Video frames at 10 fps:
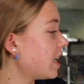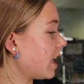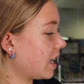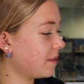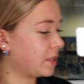
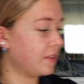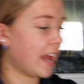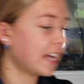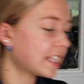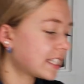So
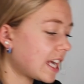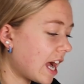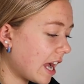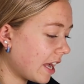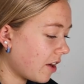next,
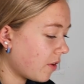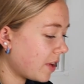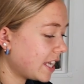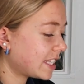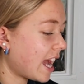I
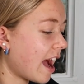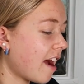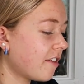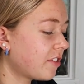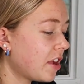always
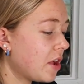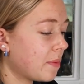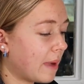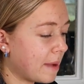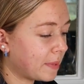have
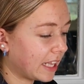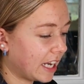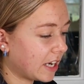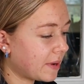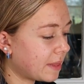my
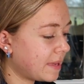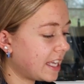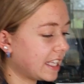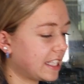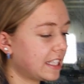planner with
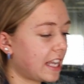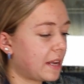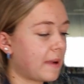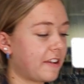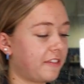me. This is
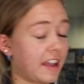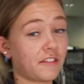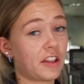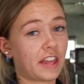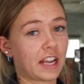like my
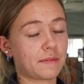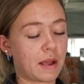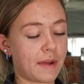favorite thing in my